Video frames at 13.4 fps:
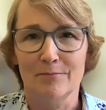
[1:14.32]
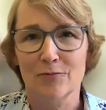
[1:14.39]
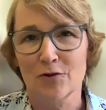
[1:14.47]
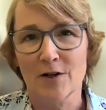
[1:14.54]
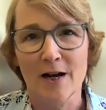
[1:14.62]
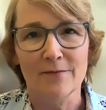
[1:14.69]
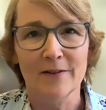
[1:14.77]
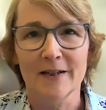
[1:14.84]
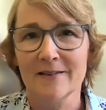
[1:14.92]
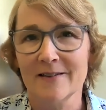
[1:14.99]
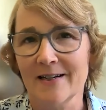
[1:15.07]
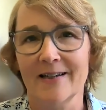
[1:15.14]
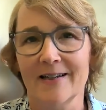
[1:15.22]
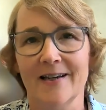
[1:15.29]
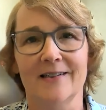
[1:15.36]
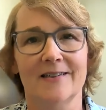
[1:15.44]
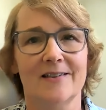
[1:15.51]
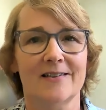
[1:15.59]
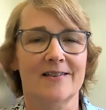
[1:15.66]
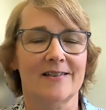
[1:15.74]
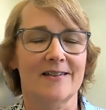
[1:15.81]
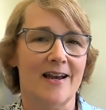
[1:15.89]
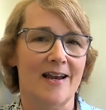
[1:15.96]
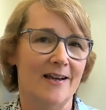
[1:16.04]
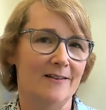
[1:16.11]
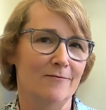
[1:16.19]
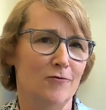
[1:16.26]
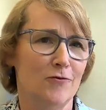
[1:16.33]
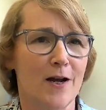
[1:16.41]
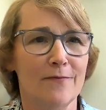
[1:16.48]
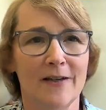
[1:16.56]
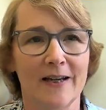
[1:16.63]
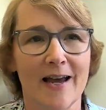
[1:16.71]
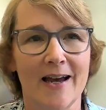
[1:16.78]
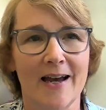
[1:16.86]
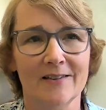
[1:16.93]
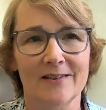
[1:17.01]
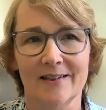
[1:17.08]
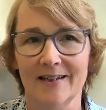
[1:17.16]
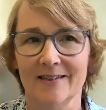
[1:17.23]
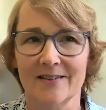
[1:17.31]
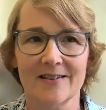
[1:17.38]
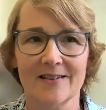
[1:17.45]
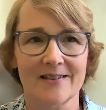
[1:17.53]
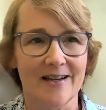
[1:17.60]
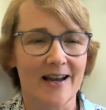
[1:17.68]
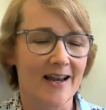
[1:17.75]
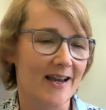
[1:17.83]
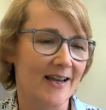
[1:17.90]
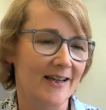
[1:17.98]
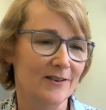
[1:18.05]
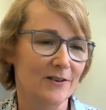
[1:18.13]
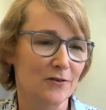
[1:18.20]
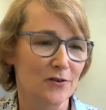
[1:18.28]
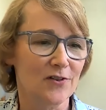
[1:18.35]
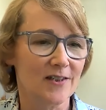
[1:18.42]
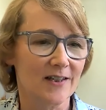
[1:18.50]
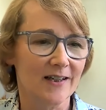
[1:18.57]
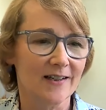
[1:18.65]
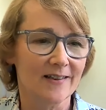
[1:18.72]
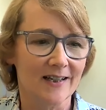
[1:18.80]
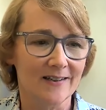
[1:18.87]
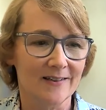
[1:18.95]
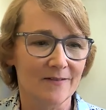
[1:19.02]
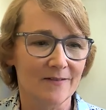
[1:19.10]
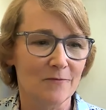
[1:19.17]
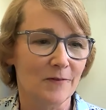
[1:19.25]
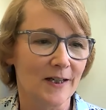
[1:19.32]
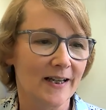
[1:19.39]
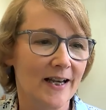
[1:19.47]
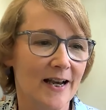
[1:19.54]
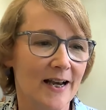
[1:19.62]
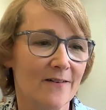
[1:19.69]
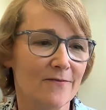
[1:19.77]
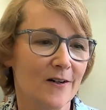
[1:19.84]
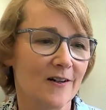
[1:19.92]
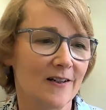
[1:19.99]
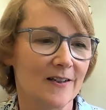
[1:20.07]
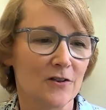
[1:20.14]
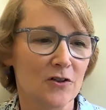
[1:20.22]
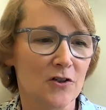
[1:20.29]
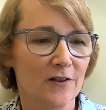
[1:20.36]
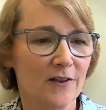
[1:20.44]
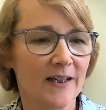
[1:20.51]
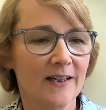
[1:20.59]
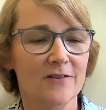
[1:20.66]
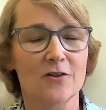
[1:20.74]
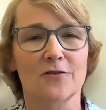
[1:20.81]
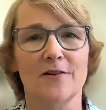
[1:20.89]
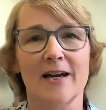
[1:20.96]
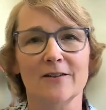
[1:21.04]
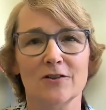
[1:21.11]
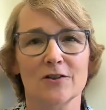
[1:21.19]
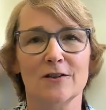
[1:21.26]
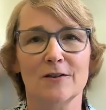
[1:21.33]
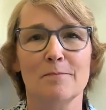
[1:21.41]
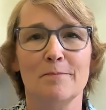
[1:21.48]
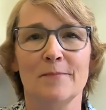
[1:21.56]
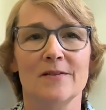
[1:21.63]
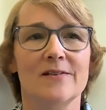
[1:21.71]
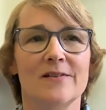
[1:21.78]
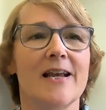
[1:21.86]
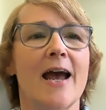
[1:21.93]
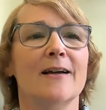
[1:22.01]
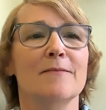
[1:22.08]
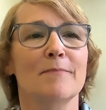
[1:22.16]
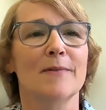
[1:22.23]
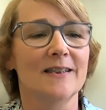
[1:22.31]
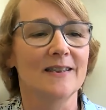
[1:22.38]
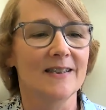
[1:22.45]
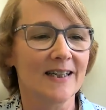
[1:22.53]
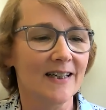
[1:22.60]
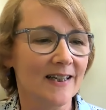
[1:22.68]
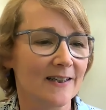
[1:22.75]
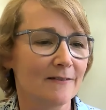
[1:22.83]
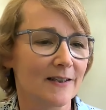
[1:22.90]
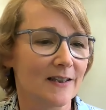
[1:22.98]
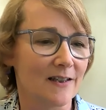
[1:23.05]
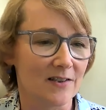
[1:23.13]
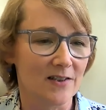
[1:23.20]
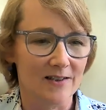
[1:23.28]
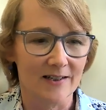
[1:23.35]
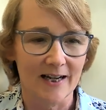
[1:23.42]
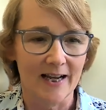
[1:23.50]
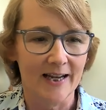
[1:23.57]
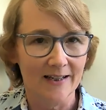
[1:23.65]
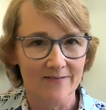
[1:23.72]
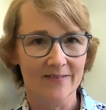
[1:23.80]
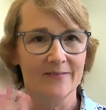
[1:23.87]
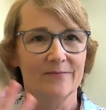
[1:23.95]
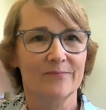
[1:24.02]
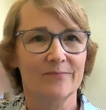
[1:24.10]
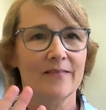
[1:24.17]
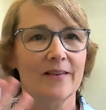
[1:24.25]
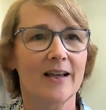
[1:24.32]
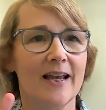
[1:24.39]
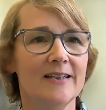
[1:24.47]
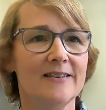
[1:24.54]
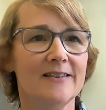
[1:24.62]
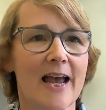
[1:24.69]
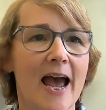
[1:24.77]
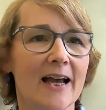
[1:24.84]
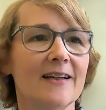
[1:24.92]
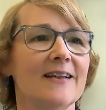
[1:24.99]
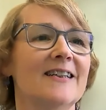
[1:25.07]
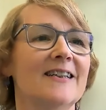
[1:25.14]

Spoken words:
traffic tickets, and traffic accidents. And you'll see that we have our attorney and director, Zach Mundy, here with us today. Hey, Zach.